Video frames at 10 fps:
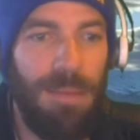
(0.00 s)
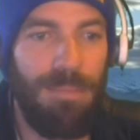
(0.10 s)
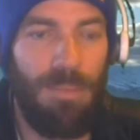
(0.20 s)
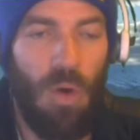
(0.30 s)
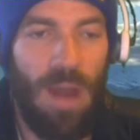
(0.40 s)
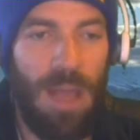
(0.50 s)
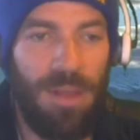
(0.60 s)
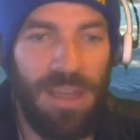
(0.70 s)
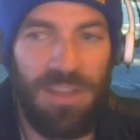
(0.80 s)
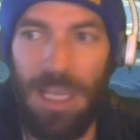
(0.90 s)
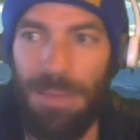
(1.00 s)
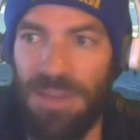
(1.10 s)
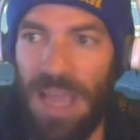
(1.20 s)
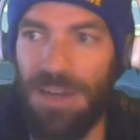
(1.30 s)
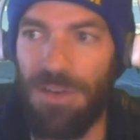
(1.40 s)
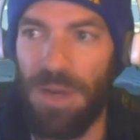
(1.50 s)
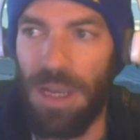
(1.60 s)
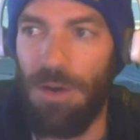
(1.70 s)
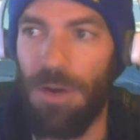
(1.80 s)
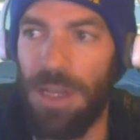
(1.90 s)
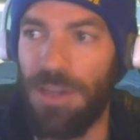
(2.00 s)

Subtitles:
more MLS teams entering in early.